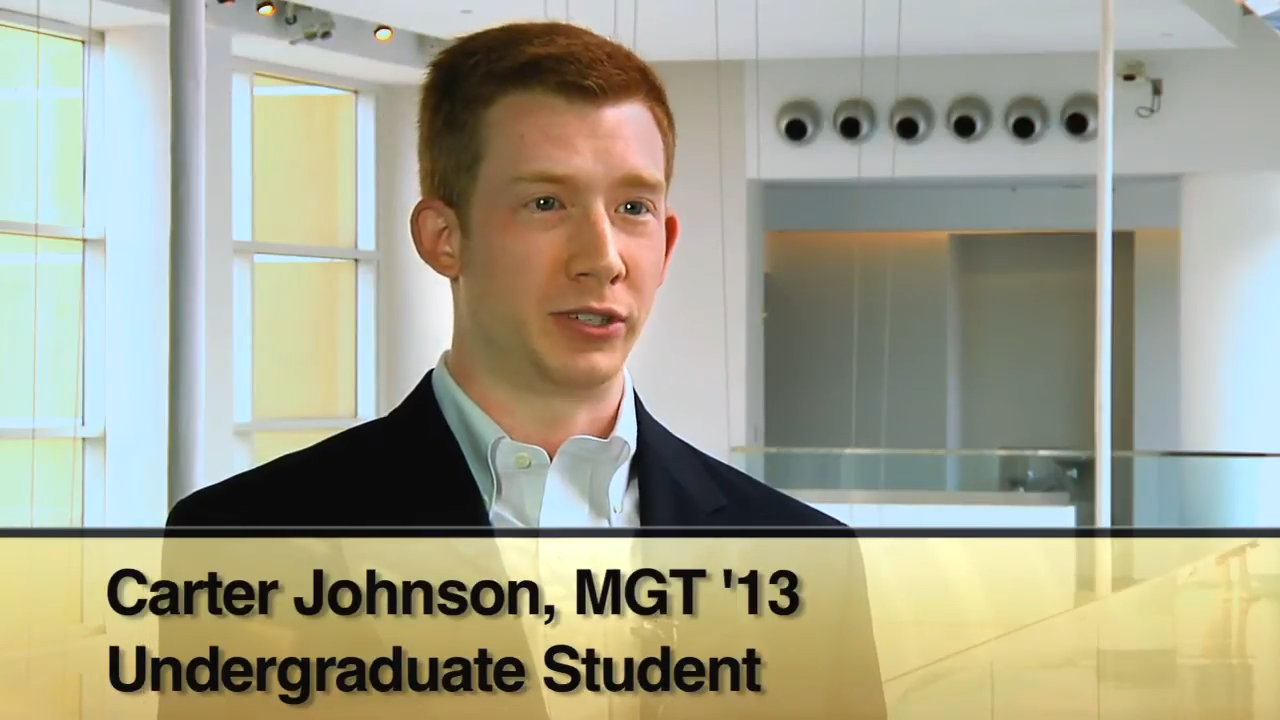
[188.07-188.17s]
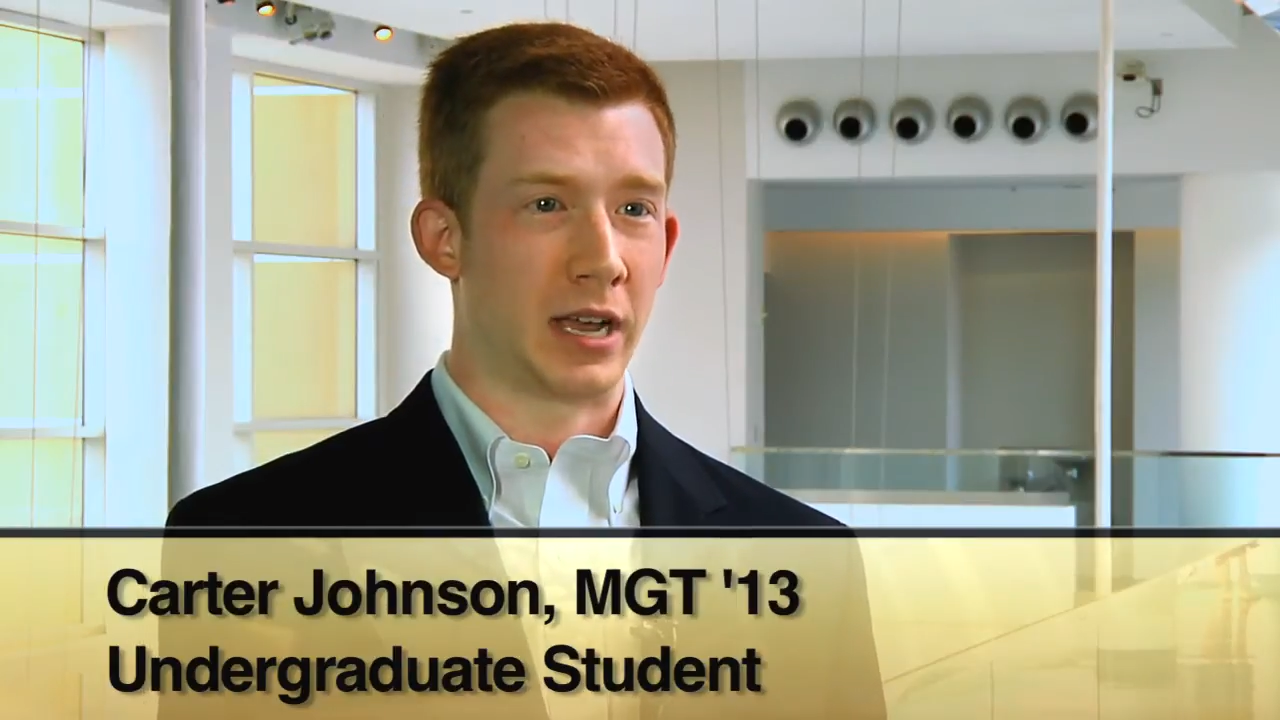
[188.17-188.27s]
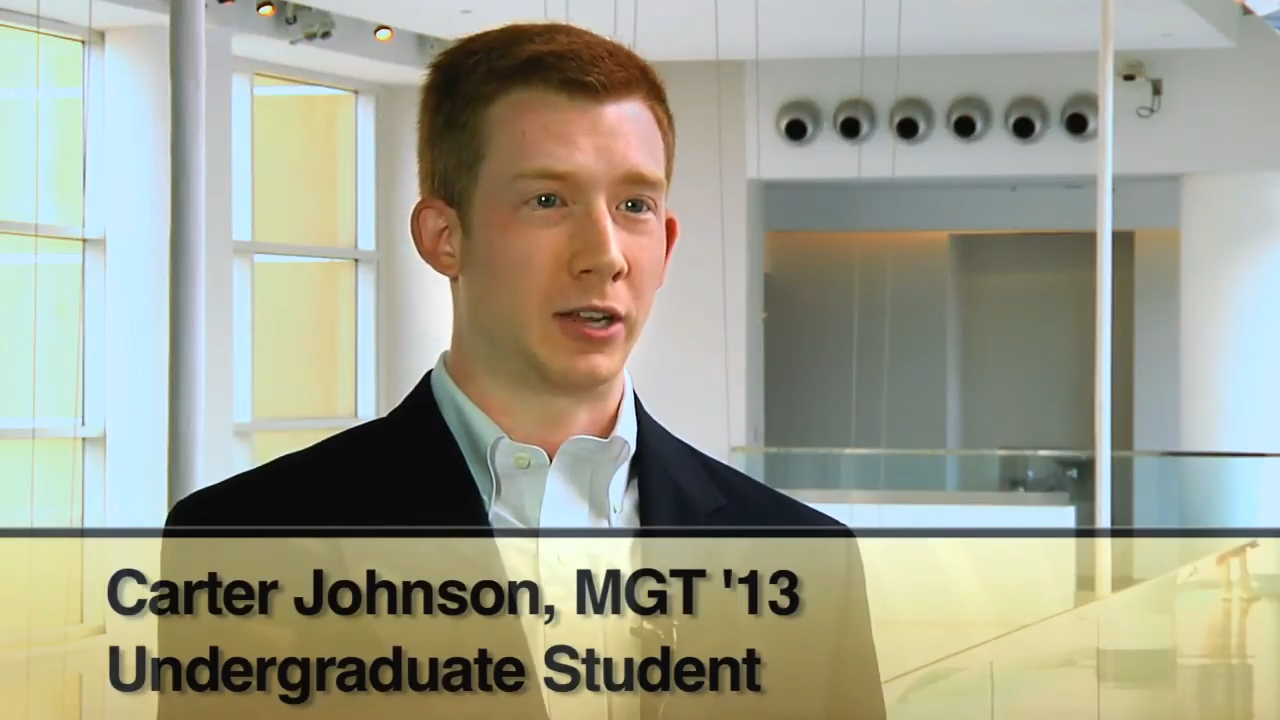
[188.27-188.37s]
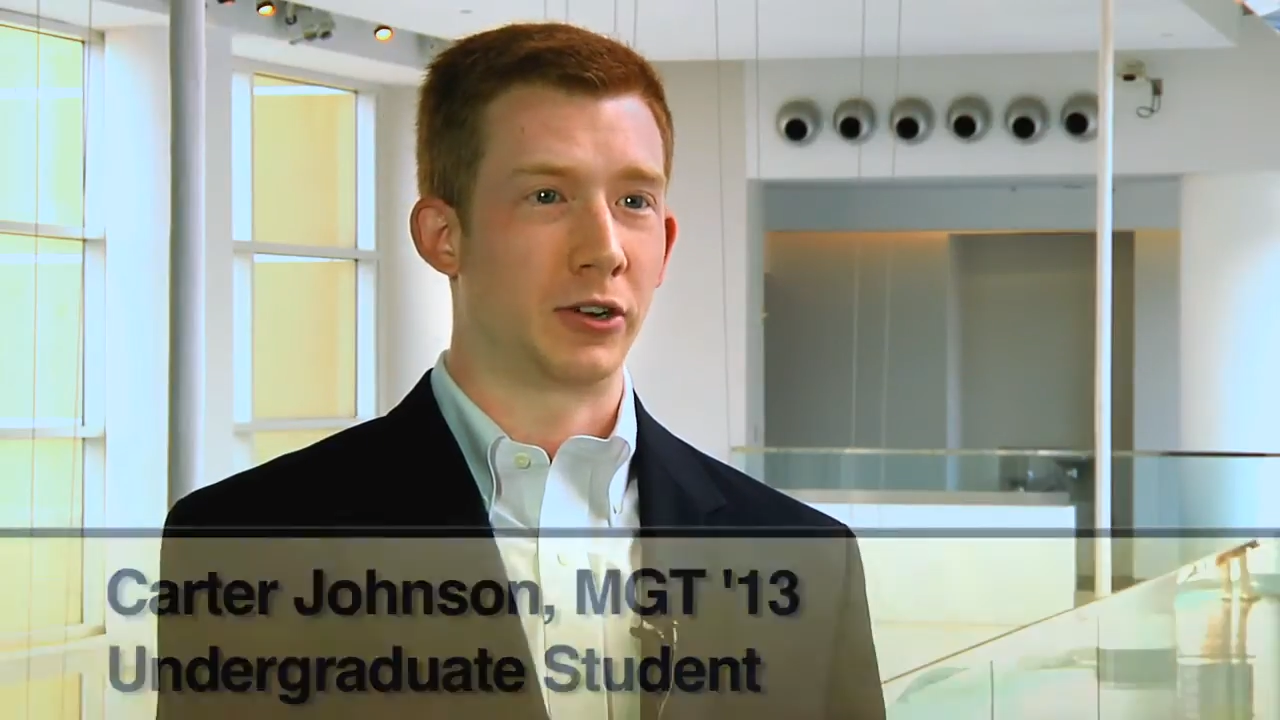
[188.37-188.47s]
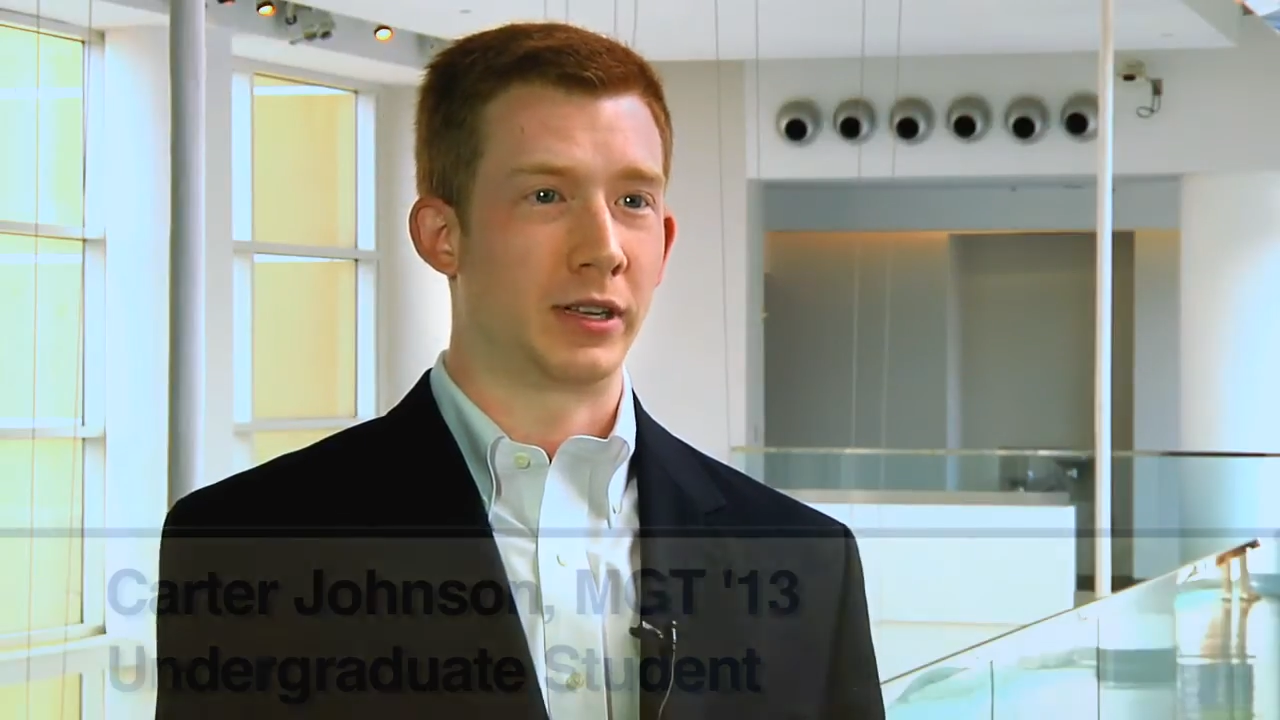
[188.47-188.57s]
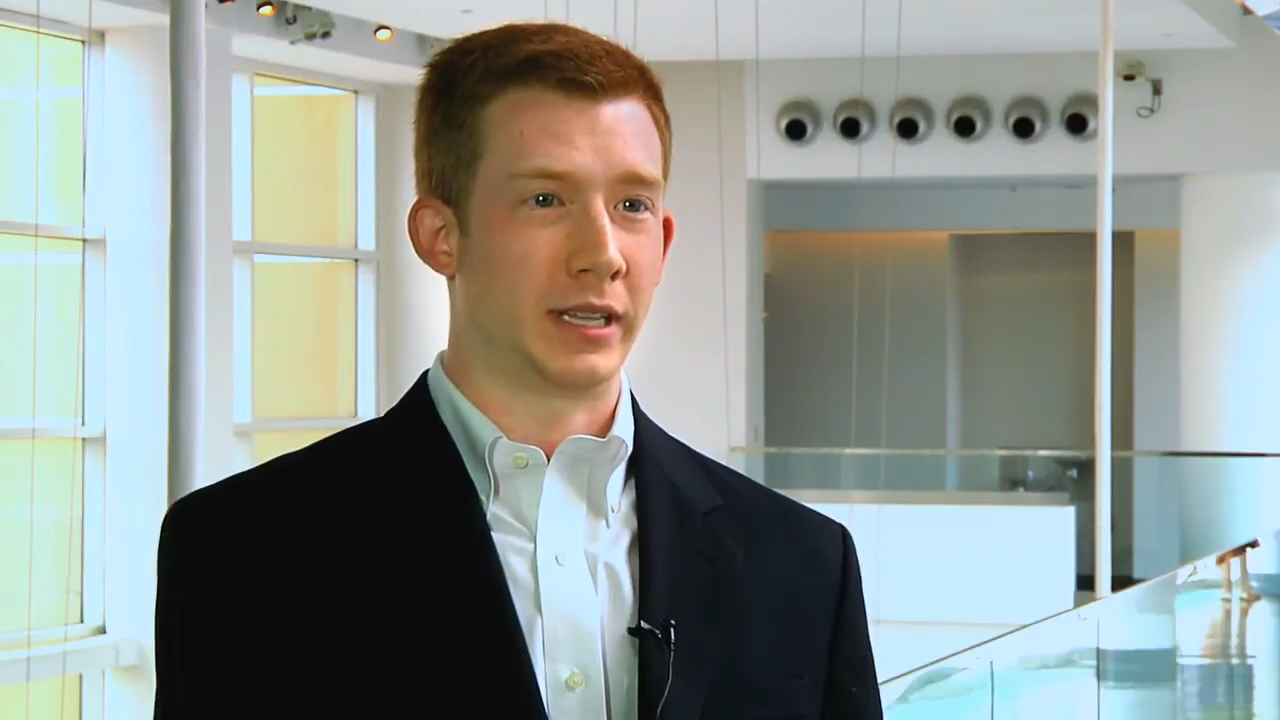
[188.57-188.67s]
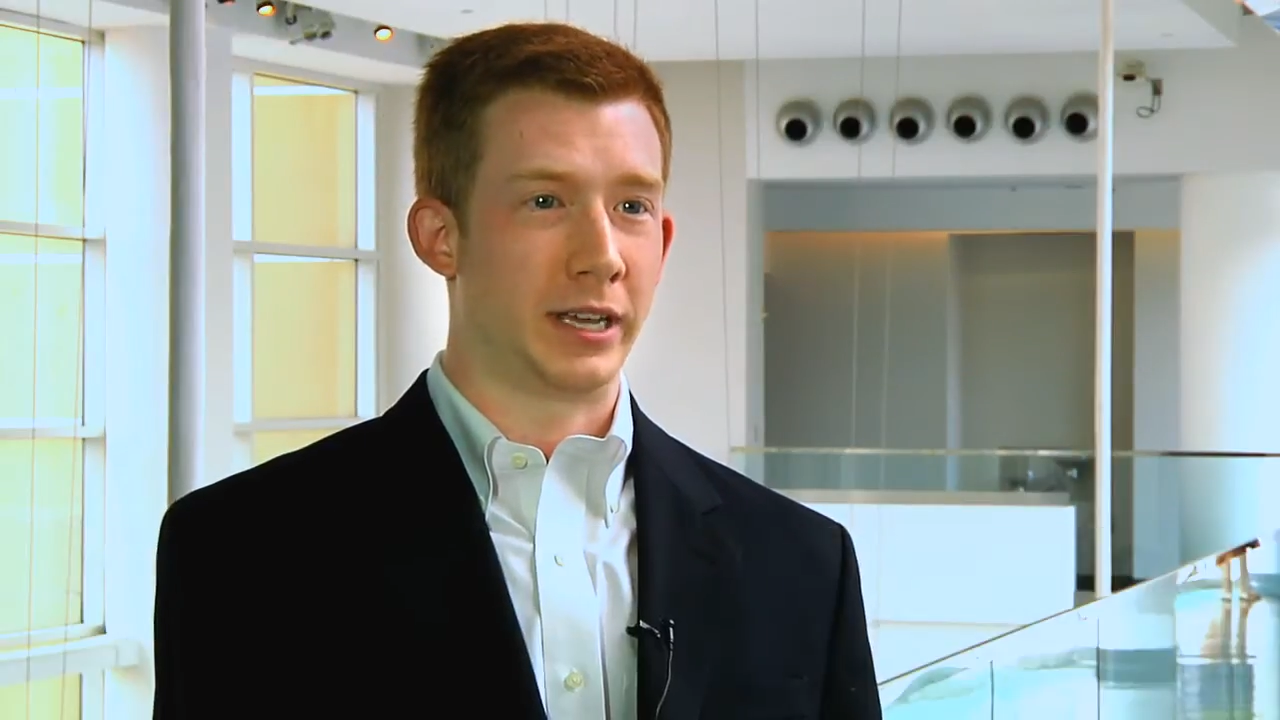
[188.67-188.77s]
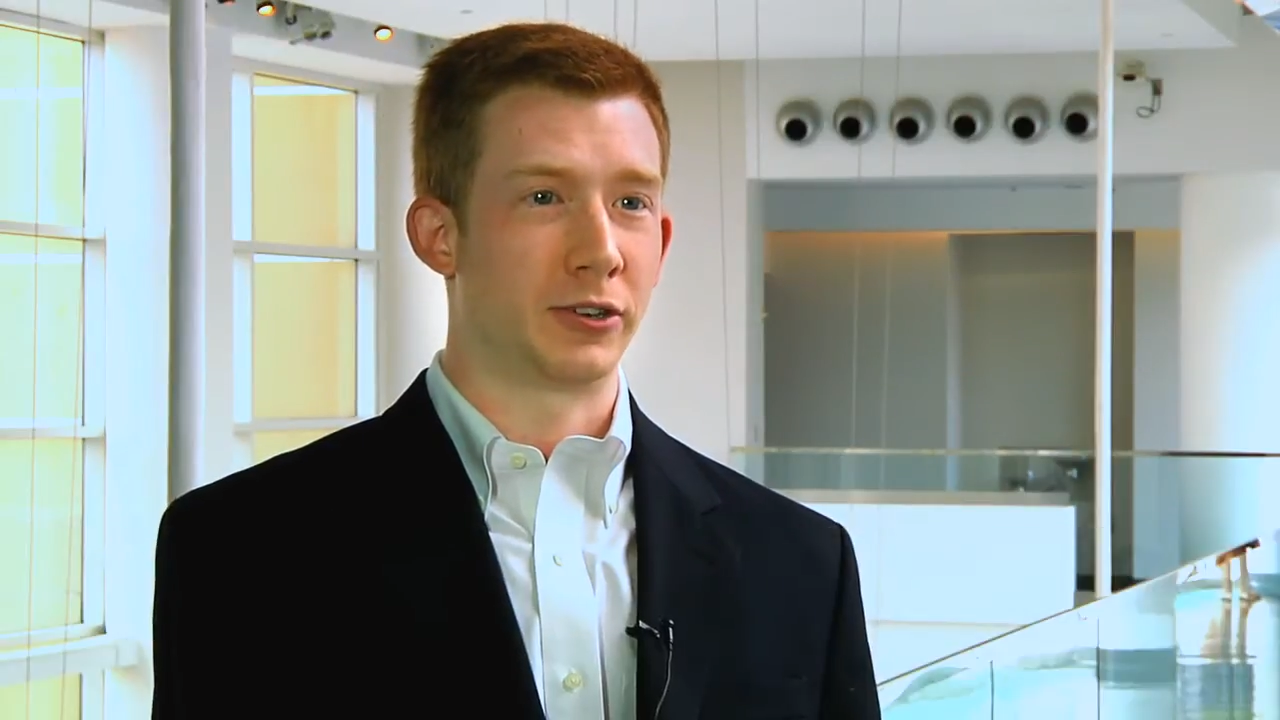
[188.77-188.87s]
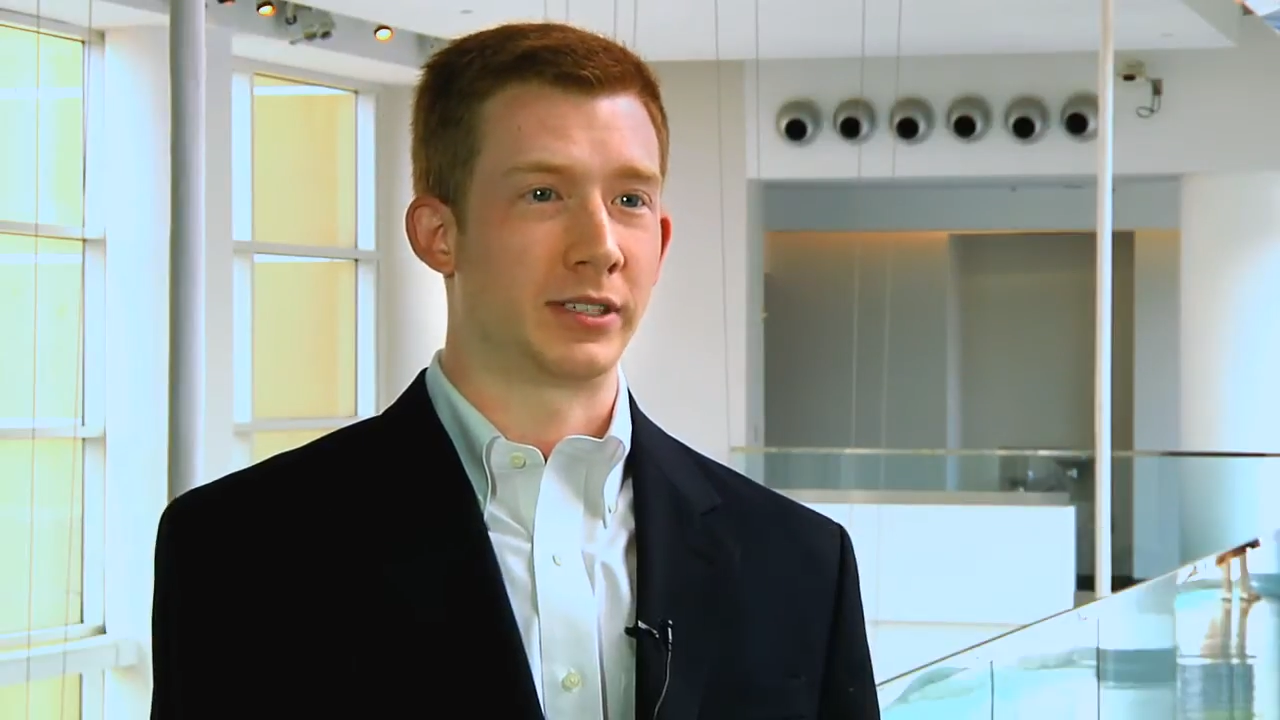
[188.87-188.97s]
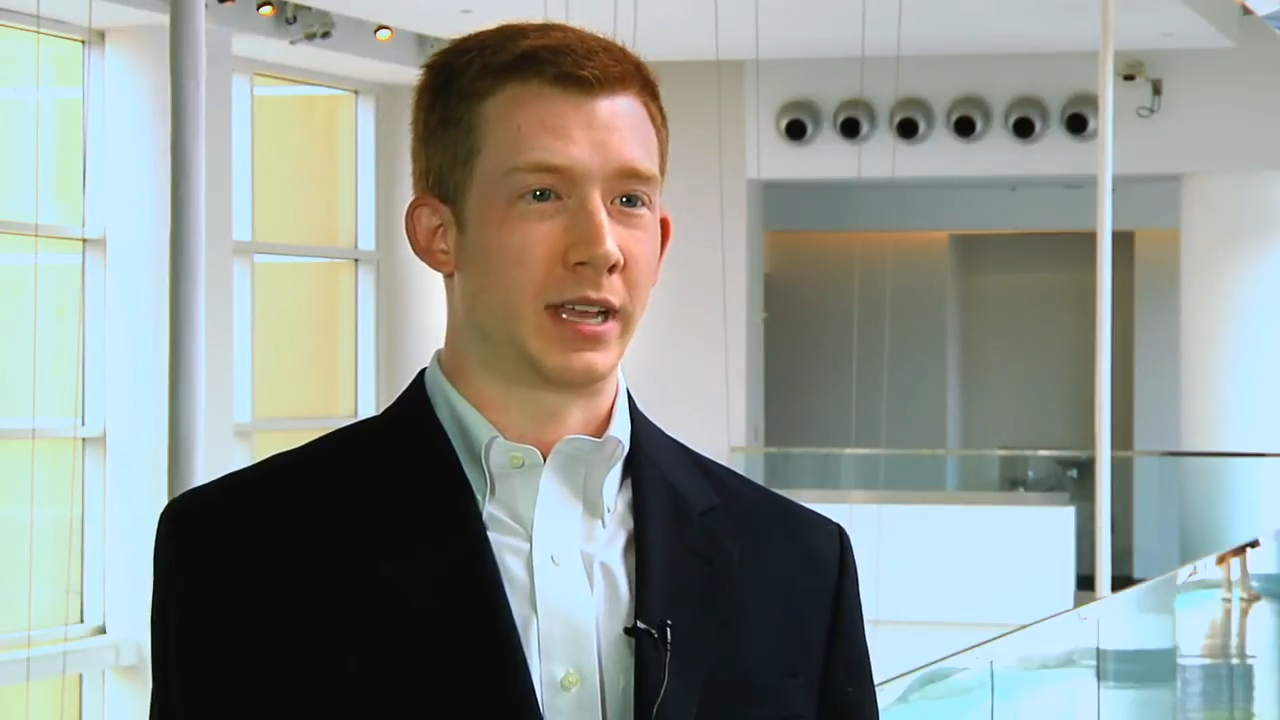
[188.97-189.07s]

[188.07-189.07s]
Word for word: Scheller and leaders